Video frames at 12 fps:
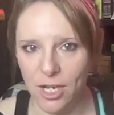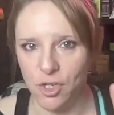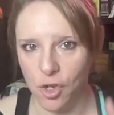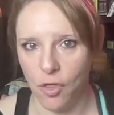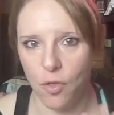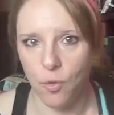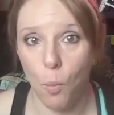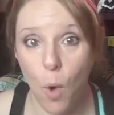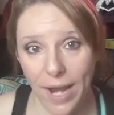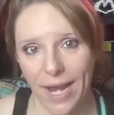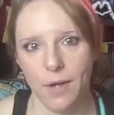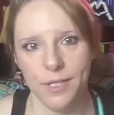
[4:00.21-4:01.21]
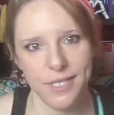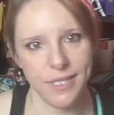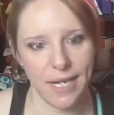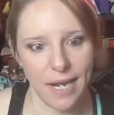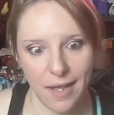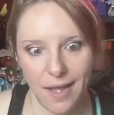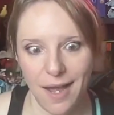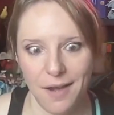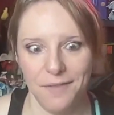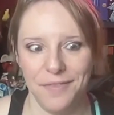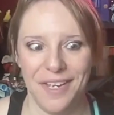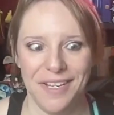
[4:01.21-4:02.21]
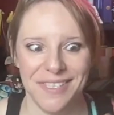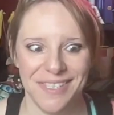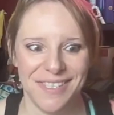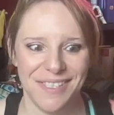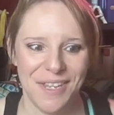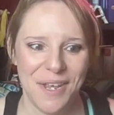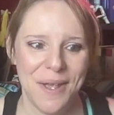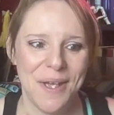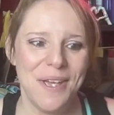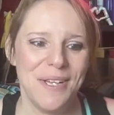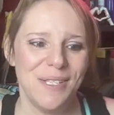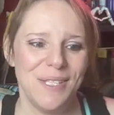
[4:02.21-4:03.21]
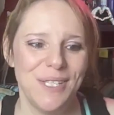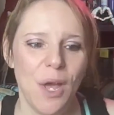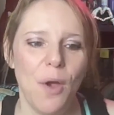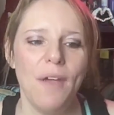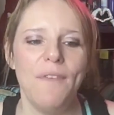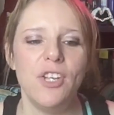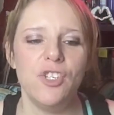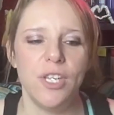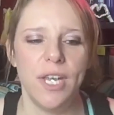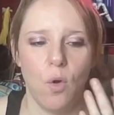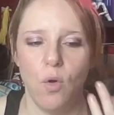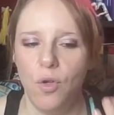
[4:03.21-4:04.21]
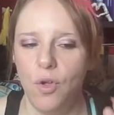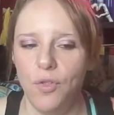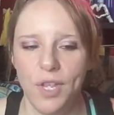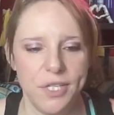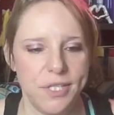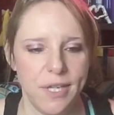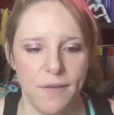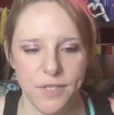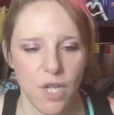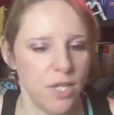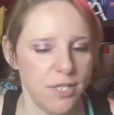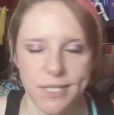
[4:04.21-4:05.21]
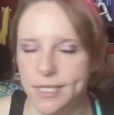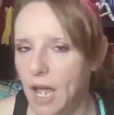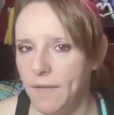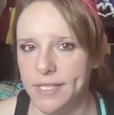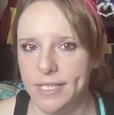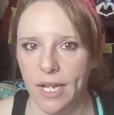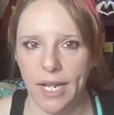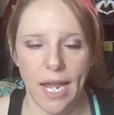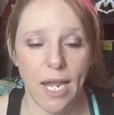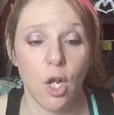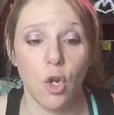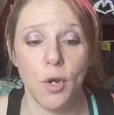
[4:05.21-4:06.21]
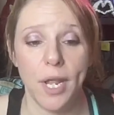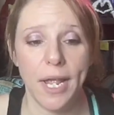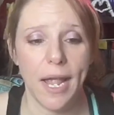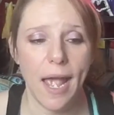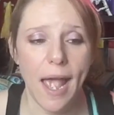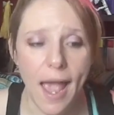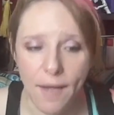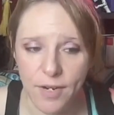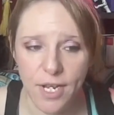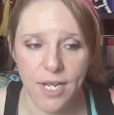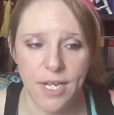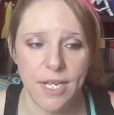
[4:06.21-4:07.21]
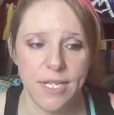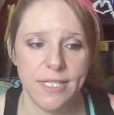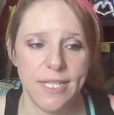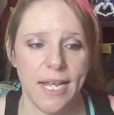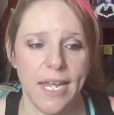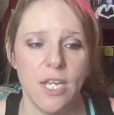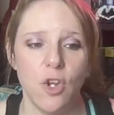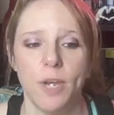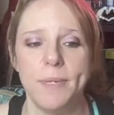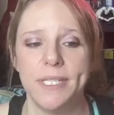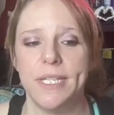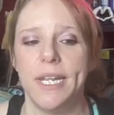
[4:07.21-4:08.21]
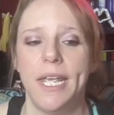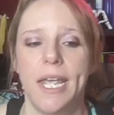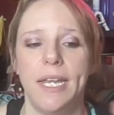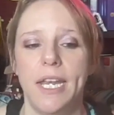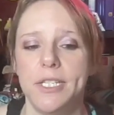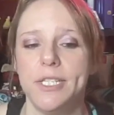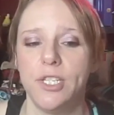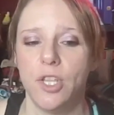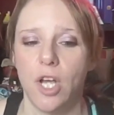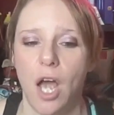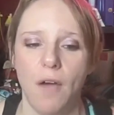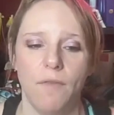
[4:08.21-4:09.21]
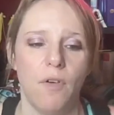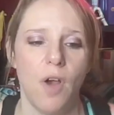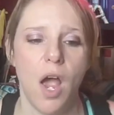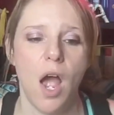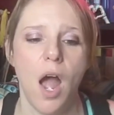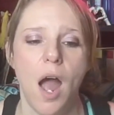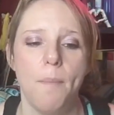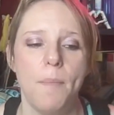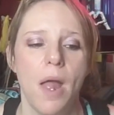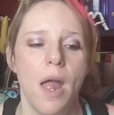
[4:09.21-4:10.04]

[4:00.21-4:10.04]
sure that the White House stayed out of this. So eventually all this stuff started to surface, including evidence that key documents linking Nixon to the cover-up